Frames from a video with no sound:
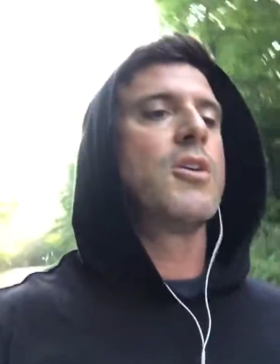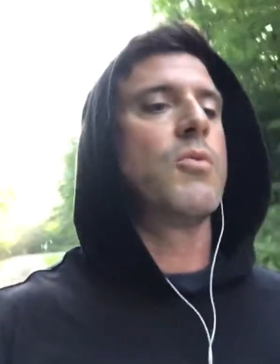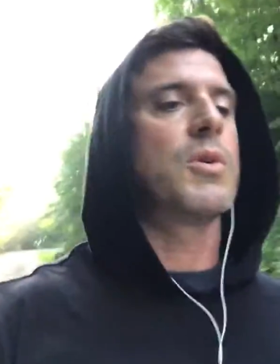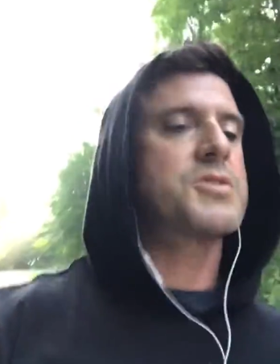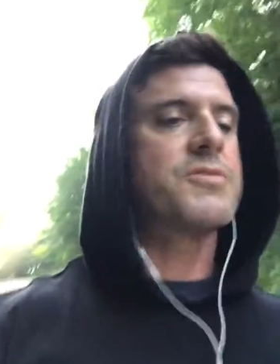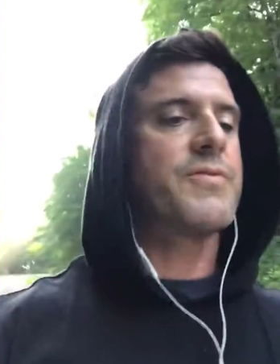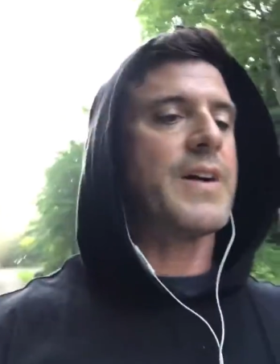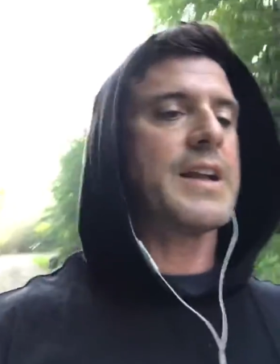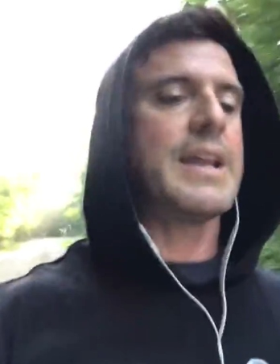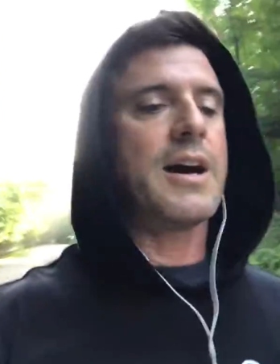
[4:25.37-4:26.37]
once you
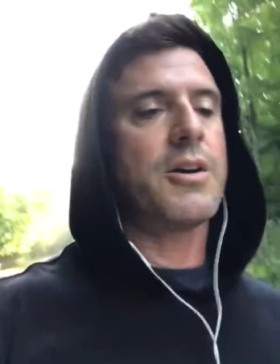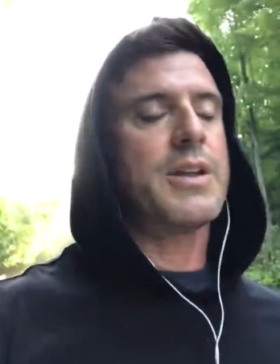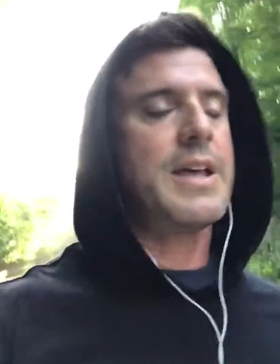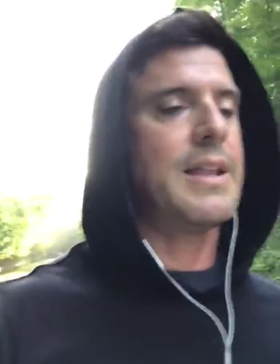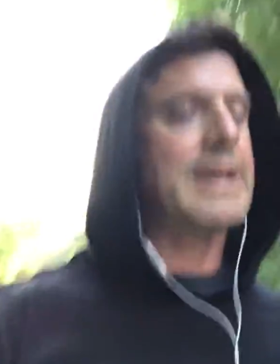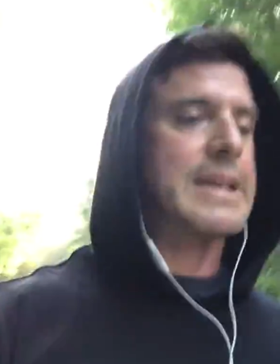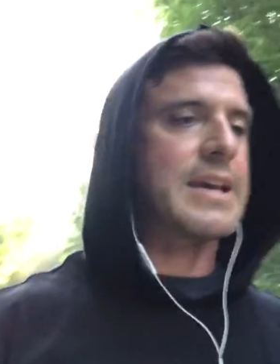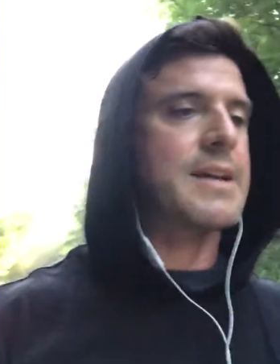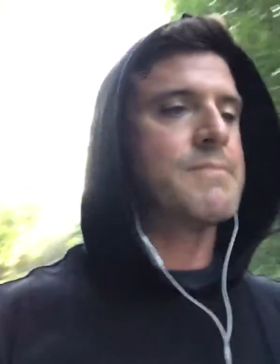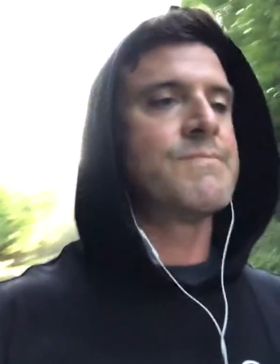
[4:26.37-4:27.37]
find out like
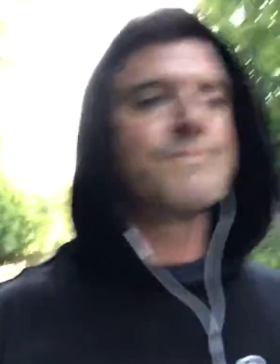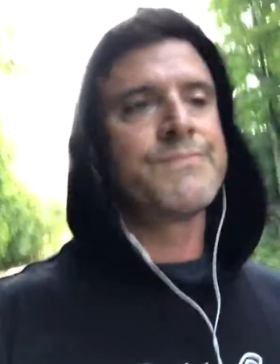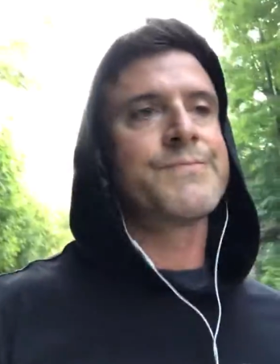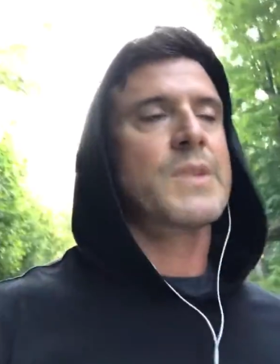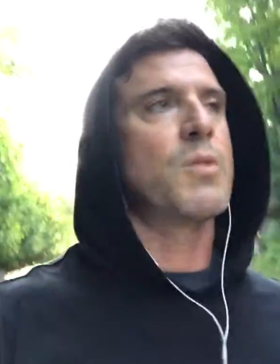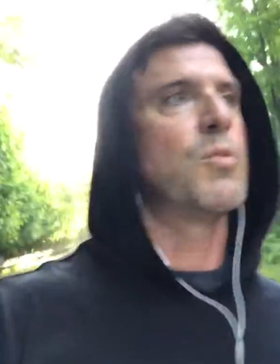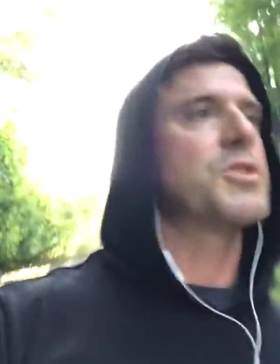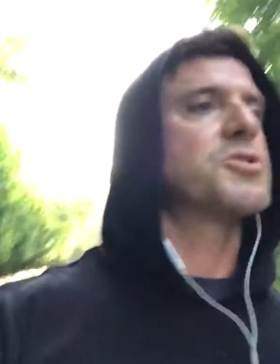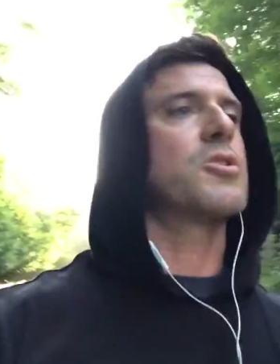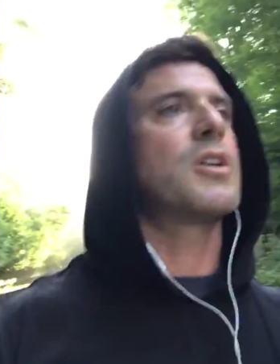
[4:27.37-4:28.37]

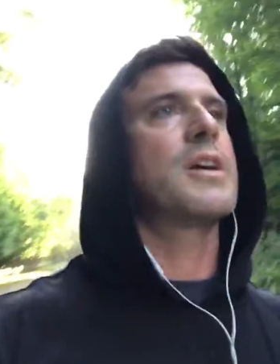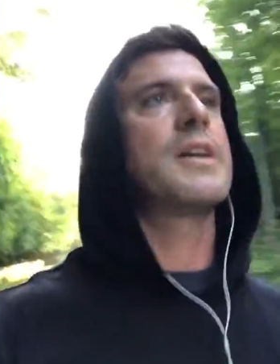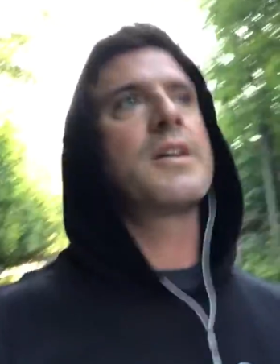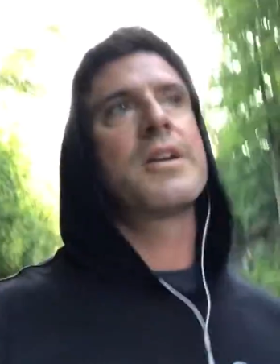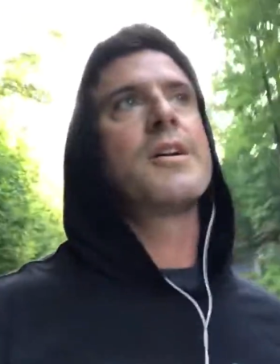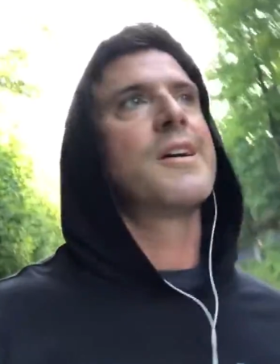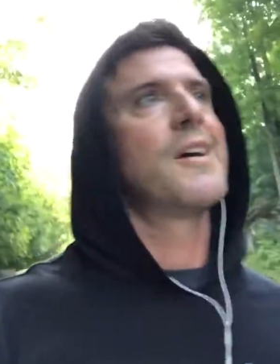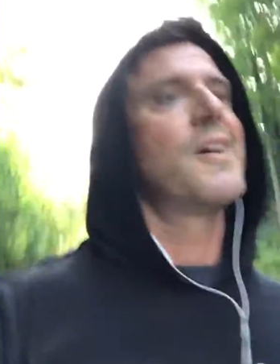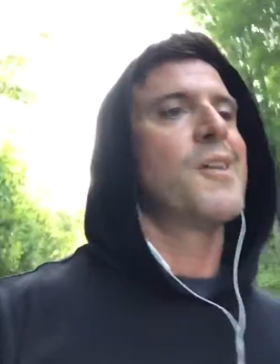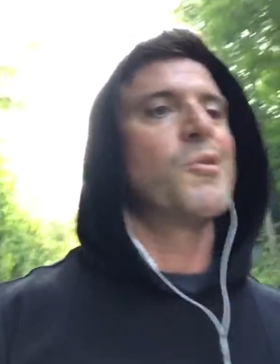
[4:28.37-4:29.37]
what you're
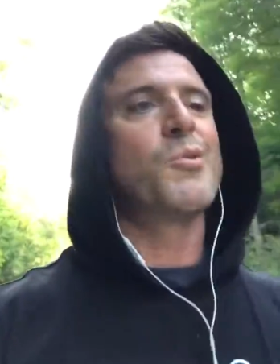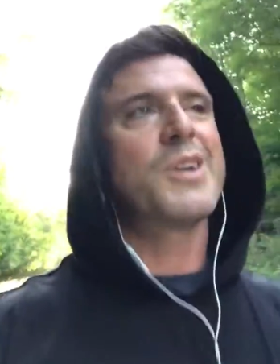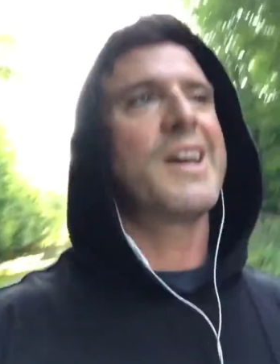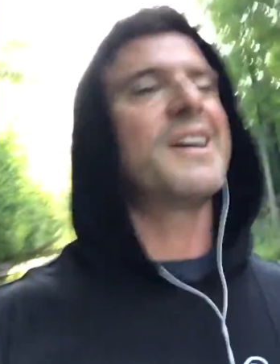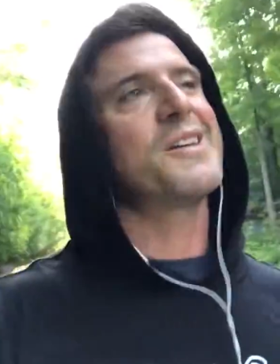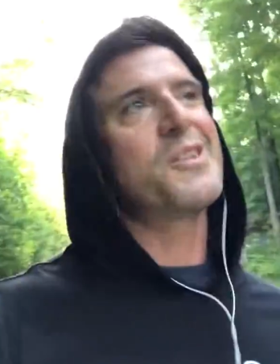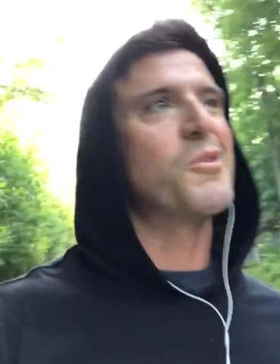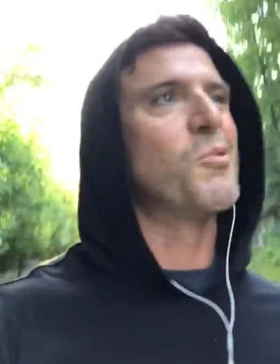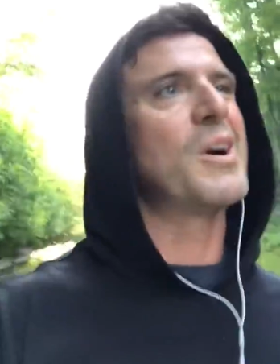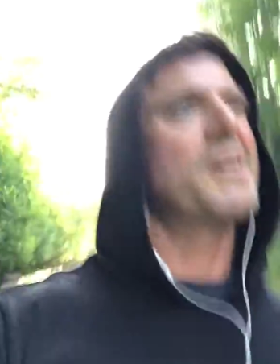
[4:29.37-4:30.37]
you
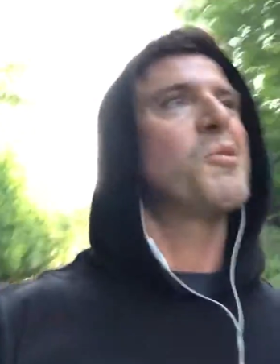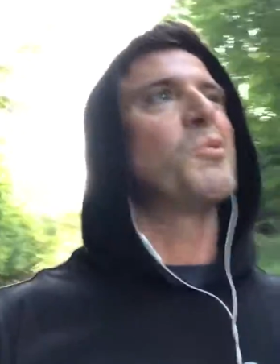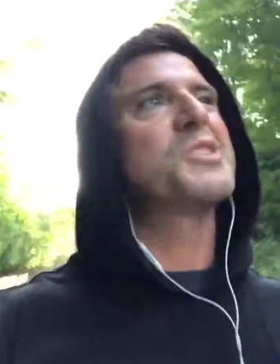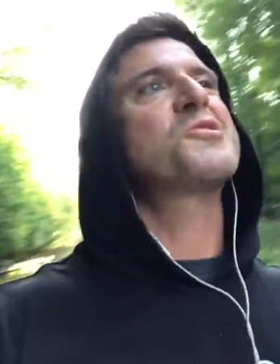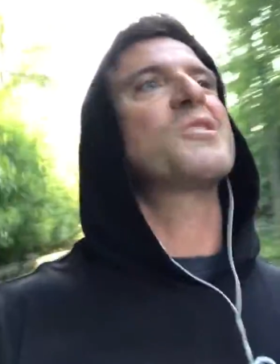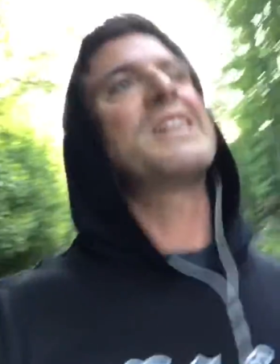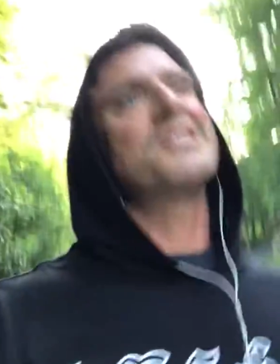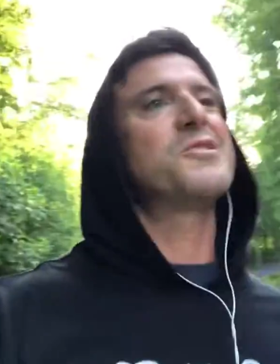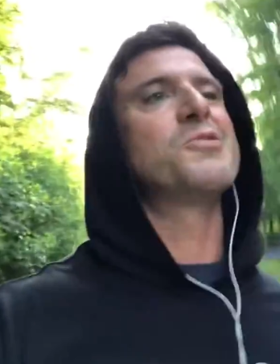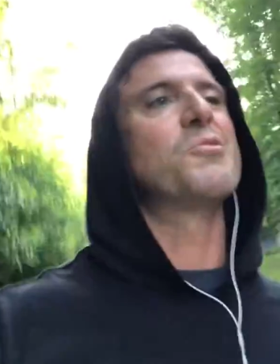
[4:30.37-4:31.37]
know what what you're
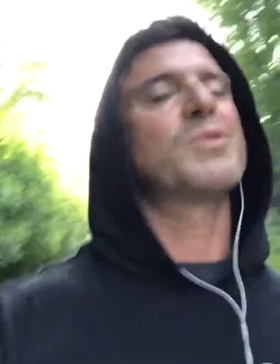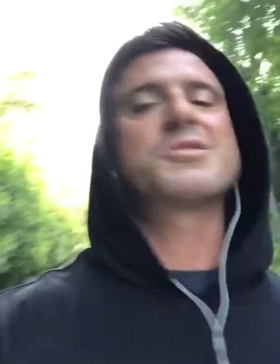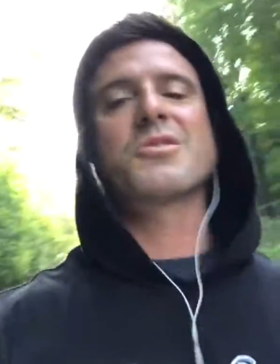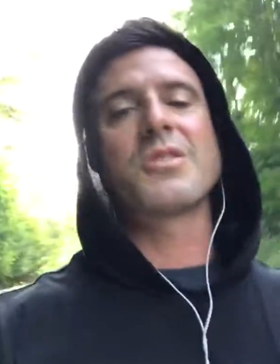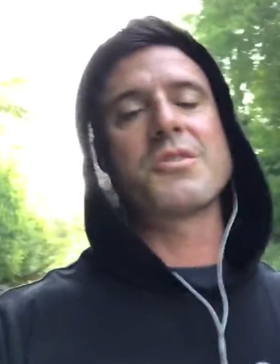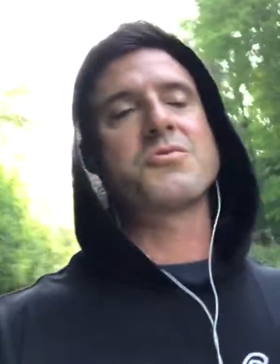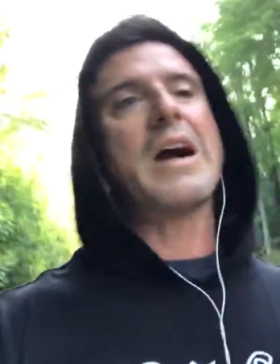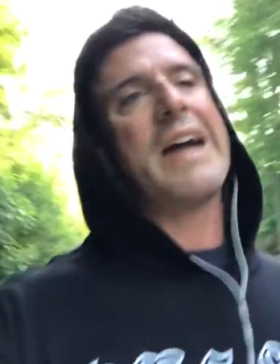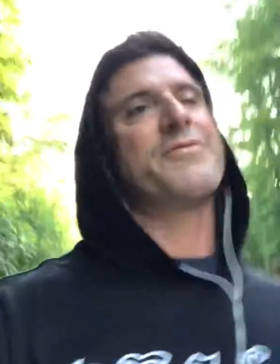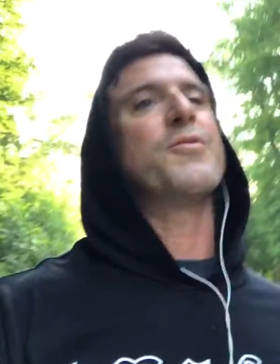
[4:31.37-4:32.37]
into and what you're going to
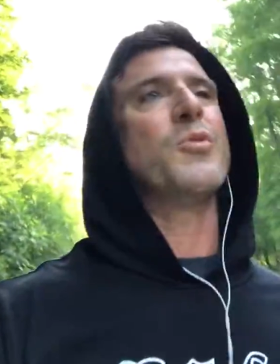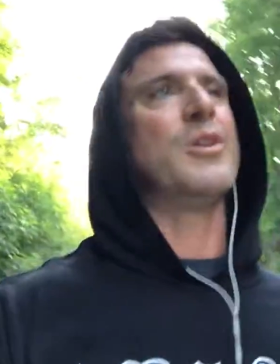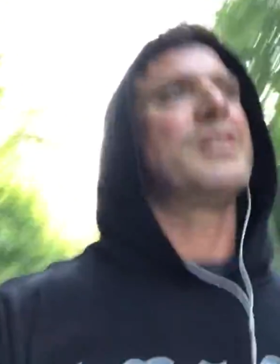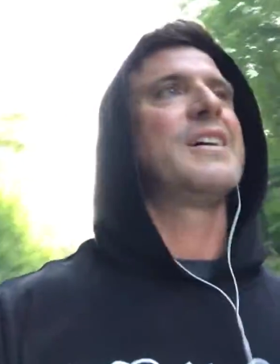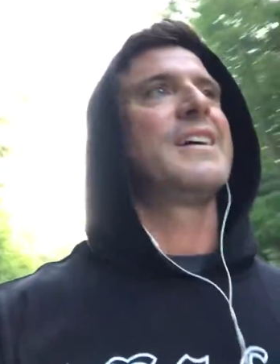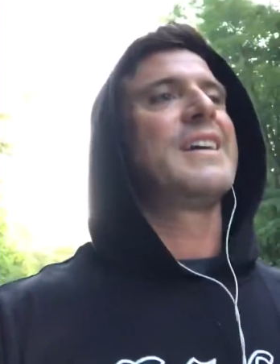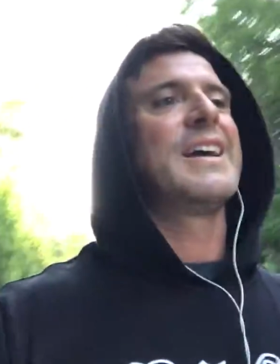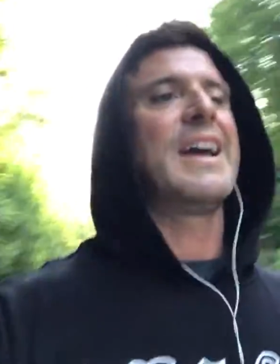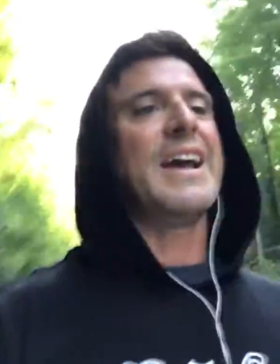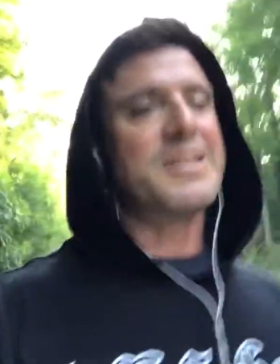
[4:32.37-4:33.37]
drive for
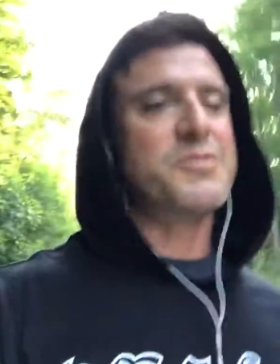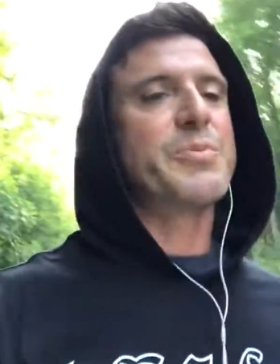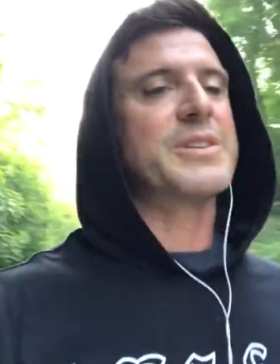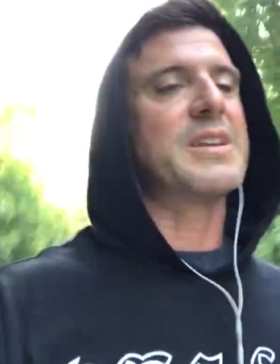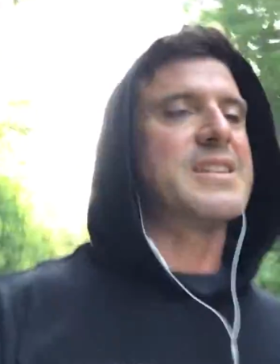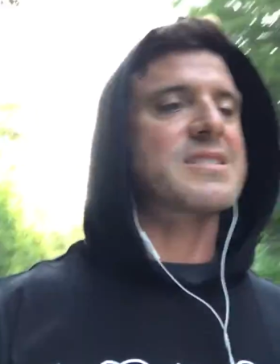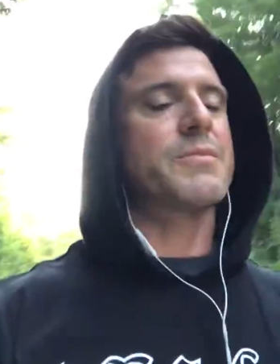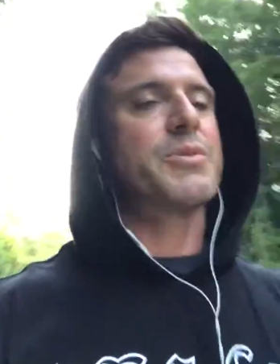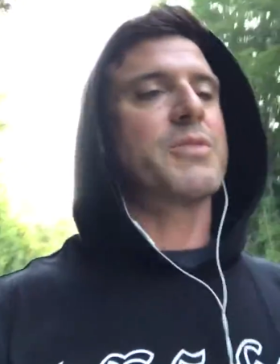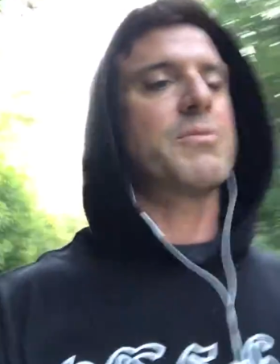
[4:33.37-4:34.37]
and you put the
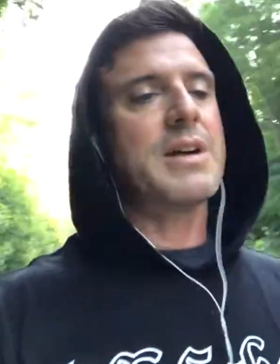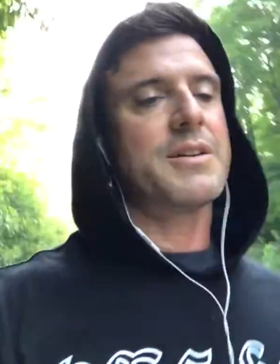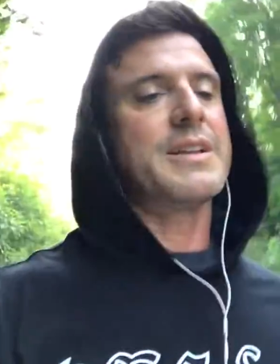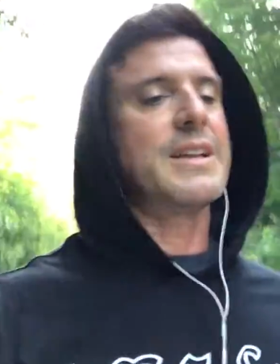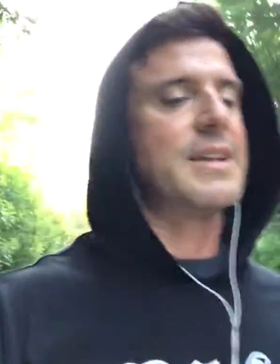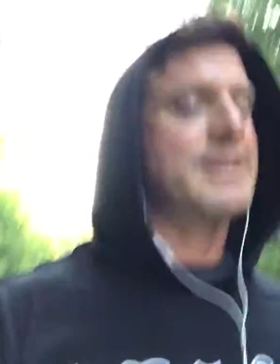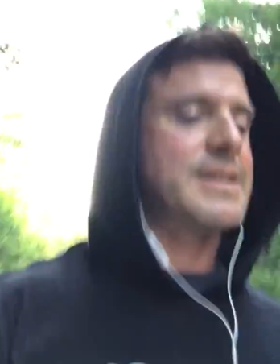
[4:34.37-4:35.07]
discipline around it